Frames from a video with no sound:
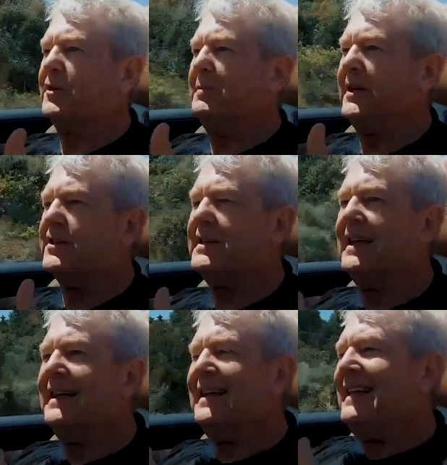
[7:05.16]
because
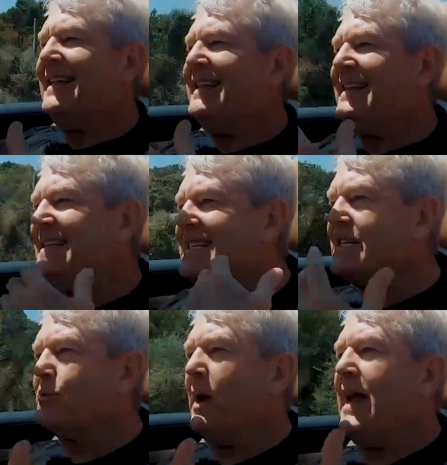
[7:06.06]
this
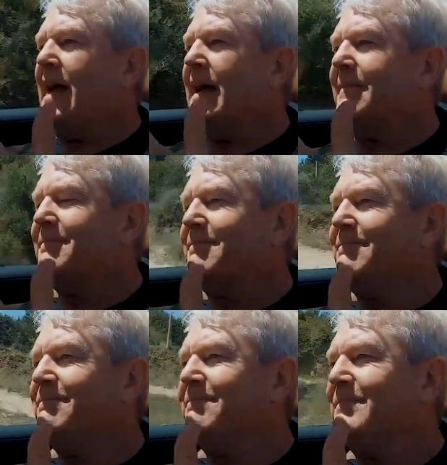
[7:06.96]
is
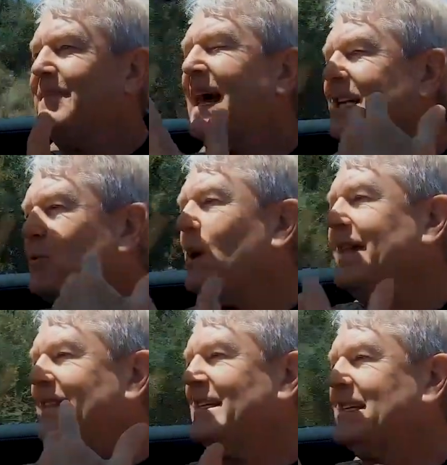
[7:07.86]
that's where
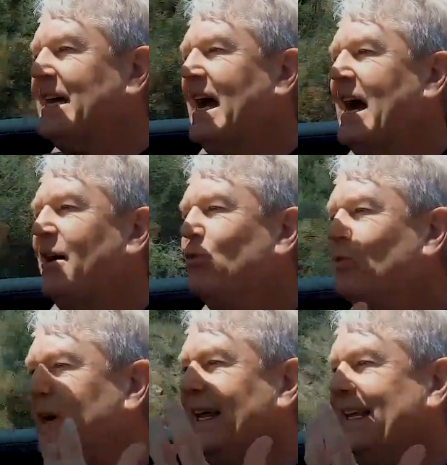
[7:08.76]
this car
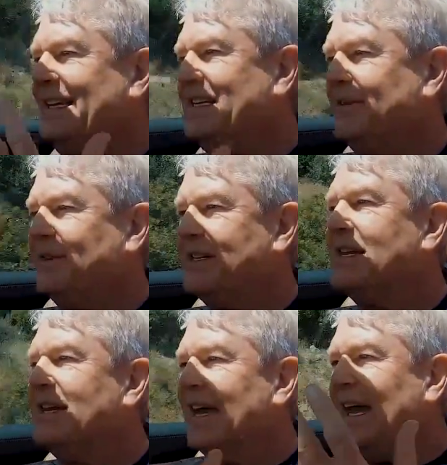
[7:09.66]
really differs,
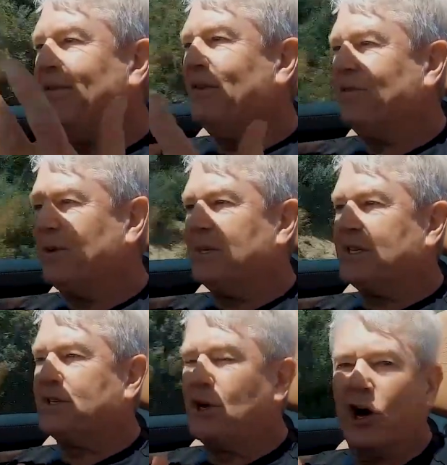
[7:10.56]
even from a
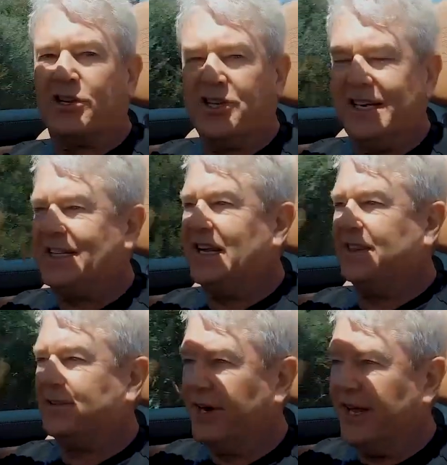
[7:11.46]
stock
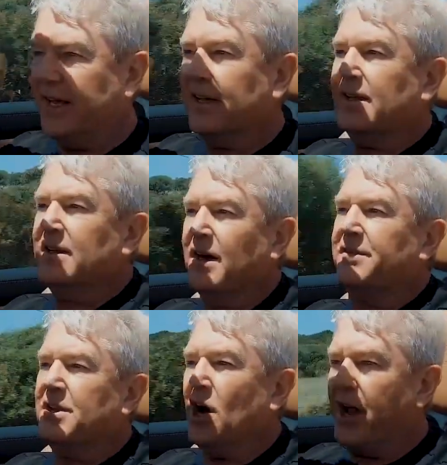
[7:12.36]
GT3 of
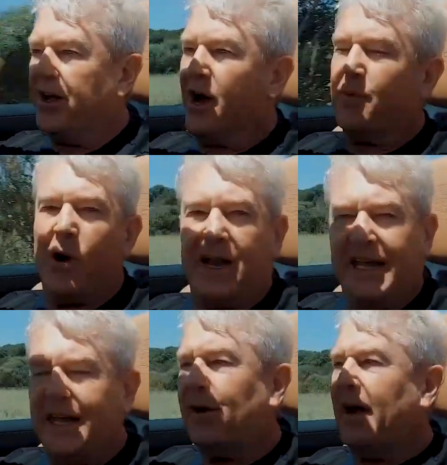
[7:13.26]
the 991
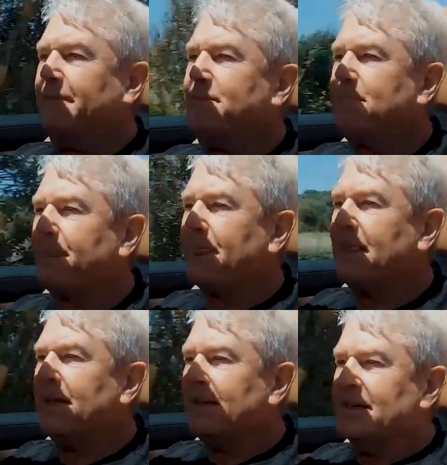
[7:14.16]
era.
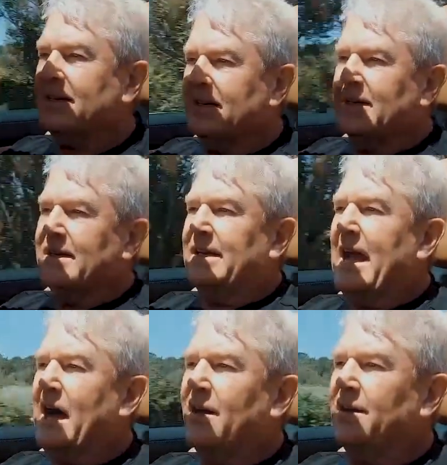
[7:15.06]

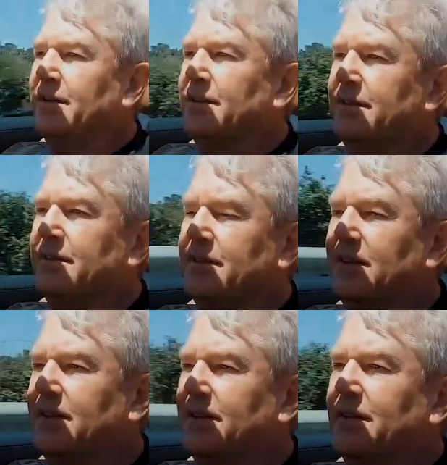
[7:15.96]
Now,
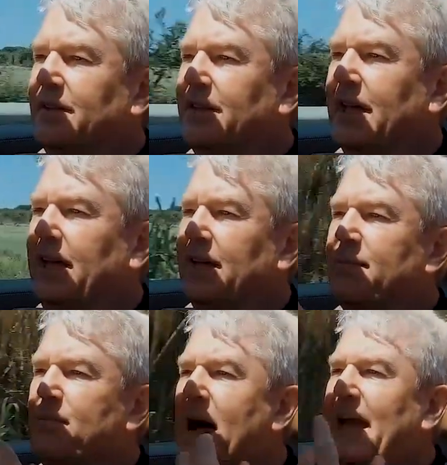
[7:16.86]
the
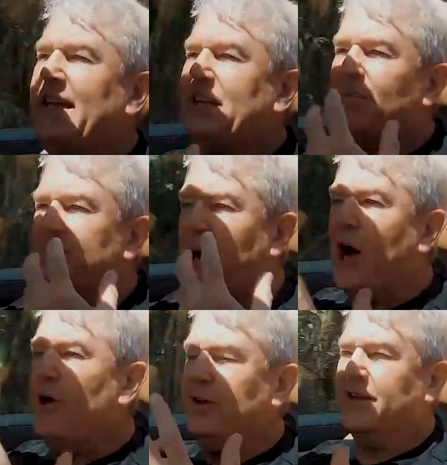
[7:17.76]
main
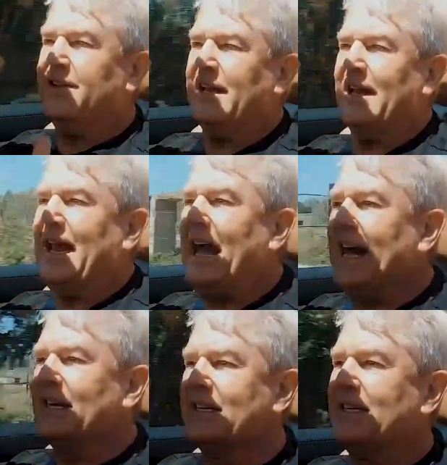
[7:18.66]
component that
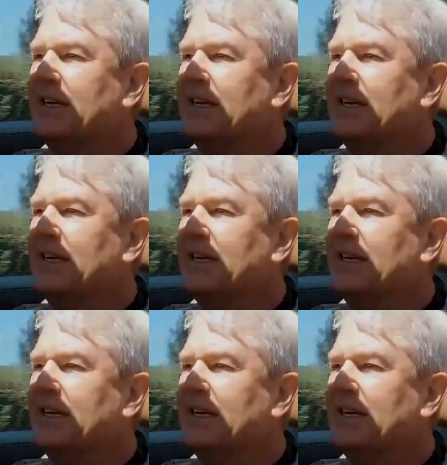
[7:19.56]
allows